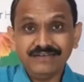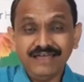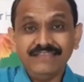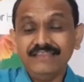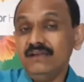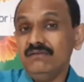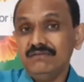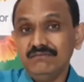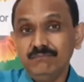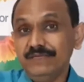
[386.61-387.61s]
And
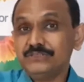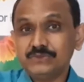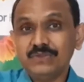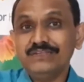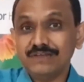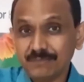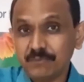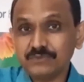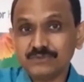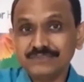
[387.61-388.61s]
then based on the
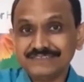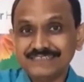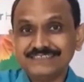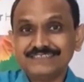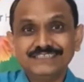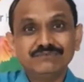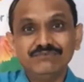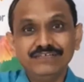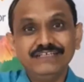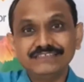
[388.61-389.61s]
reports of the stress test,
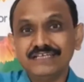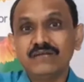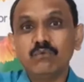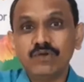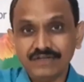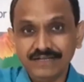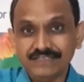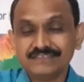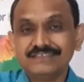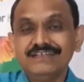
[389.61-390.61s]
we decide what
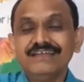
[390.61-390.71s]
next.